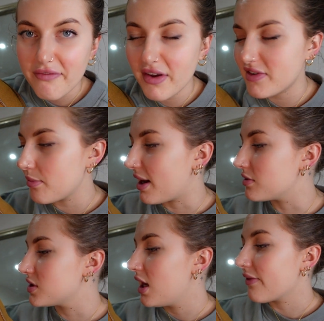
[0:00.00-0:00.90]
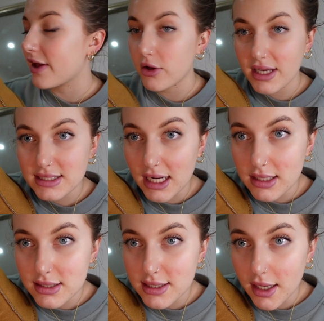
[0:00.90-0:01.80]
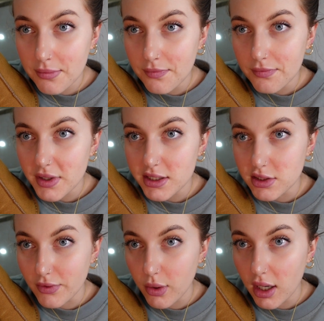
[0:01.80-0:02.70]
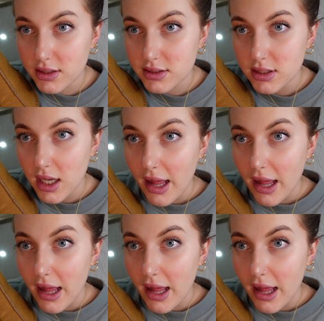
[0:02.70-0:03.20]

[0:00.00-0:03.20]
£15. They look exactly the same as the real Uggs.